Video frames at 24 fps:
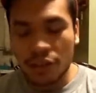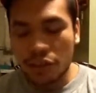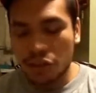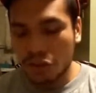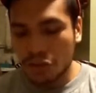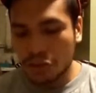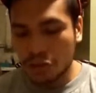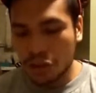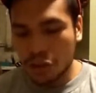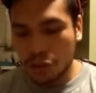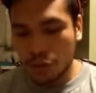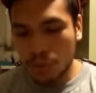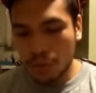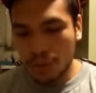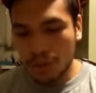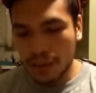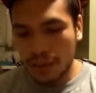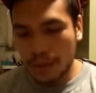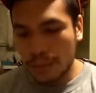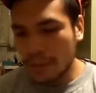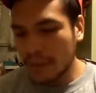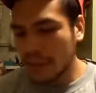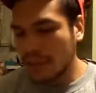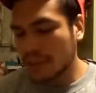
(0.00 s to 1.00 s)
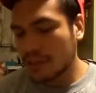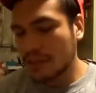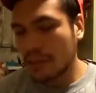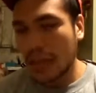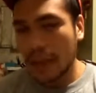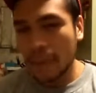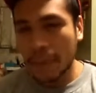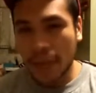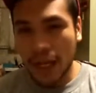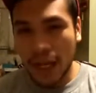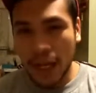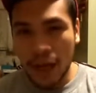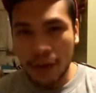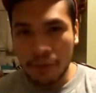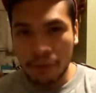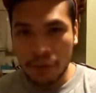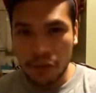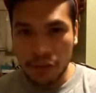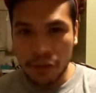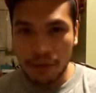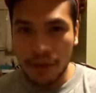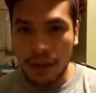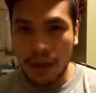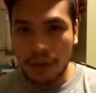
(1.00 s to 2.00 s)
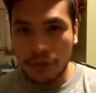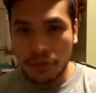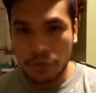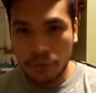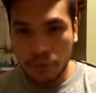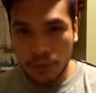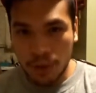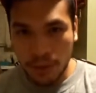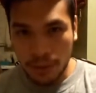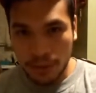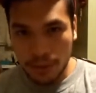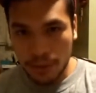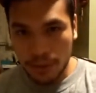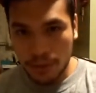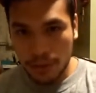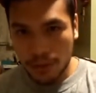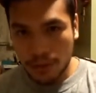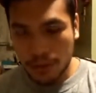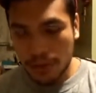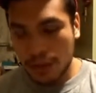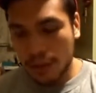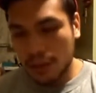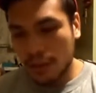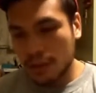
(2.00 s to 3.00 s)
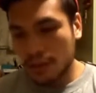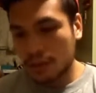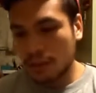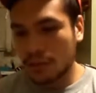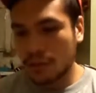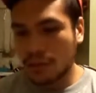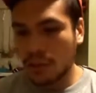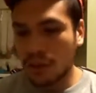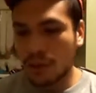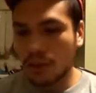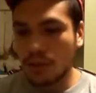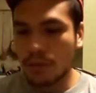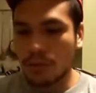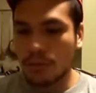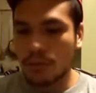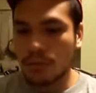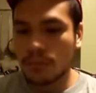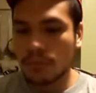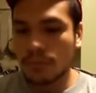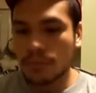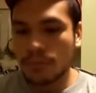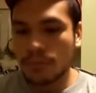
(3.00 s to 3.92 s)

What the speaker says: So you were limited to how many hours you had to work. So